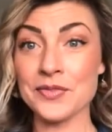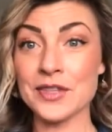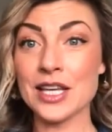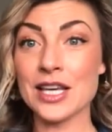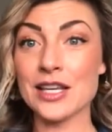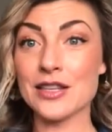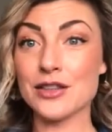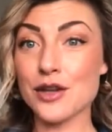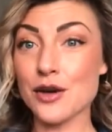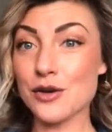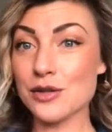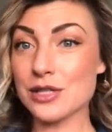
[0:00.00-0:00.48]

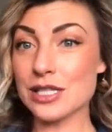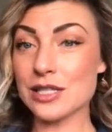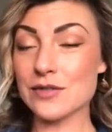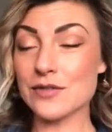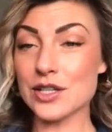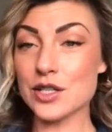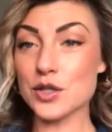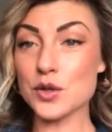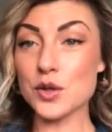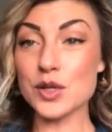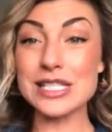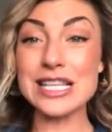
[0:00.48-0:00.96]
Those
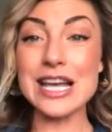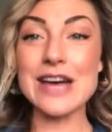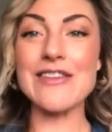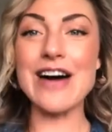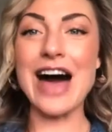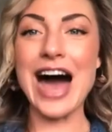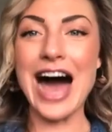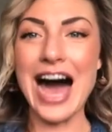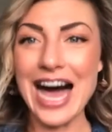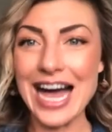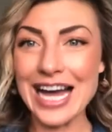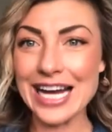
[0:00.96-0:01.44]
individuals have
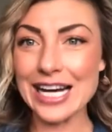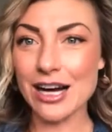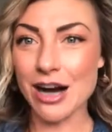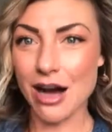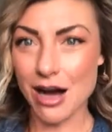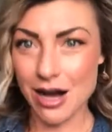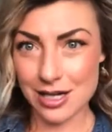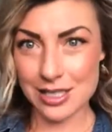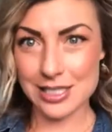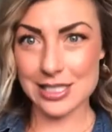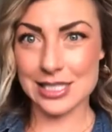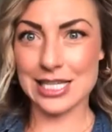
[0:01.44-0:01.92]
high
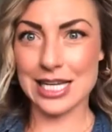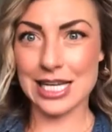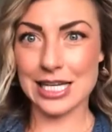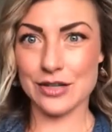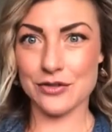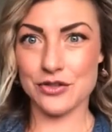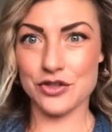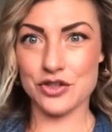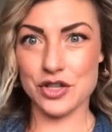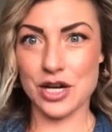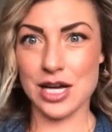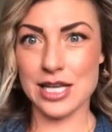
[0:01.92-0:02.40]
oxidative
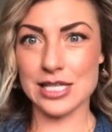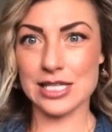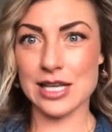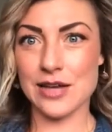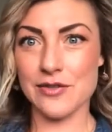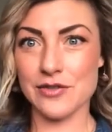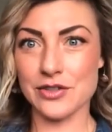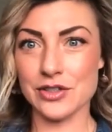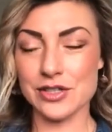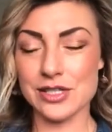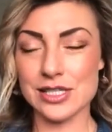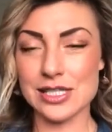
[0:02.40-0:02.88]
stress levels.